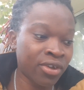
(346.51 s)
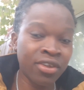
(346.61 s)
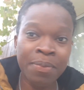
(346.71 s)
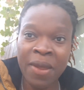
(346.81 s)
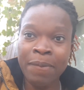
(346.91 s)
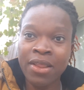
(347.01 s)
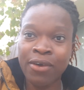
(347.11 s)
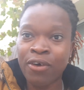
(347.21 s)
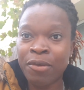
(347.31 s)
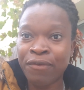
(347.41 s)
So same time me
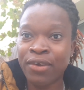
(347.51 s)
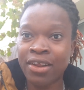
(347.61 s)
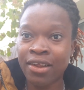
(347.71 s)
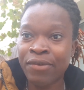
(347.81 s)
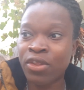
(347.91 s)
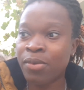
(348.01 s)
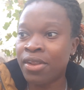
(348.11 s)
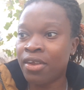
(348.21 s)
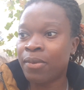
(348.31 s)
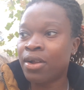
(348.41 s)
take up my phone and give it to the
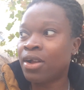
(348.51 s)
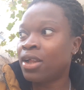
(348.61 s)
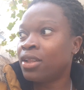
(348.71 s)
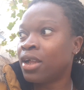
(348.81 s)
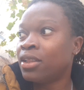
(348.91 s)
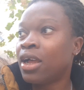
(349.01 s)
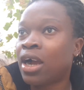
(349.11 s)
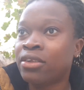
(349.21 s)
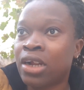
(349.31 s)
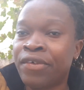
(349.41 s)
neighbor and
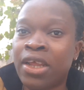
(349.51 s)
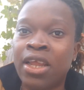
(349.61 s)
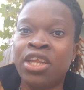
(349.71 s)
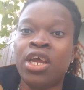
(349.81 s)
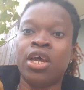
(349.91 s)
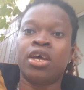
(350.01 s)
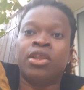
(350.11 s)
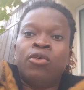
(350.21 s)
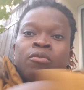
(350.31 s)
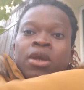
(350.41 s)
ask her to dial it.
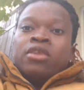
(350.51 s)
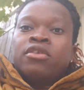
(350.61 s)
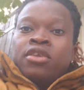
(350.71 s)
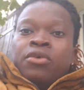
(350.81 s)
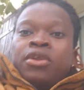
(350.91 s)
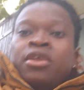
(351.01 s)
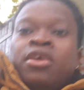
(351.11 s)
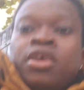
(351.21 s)
The woman stay out there.